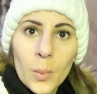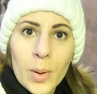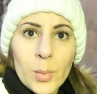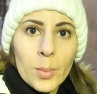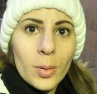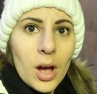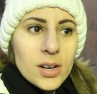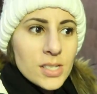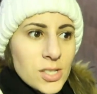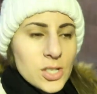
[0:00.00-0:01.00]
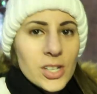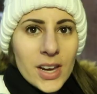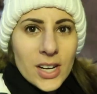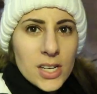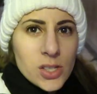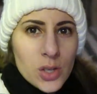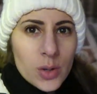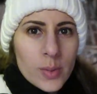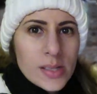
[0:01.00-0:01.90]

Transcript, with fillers: We were blocked in certain areas, so there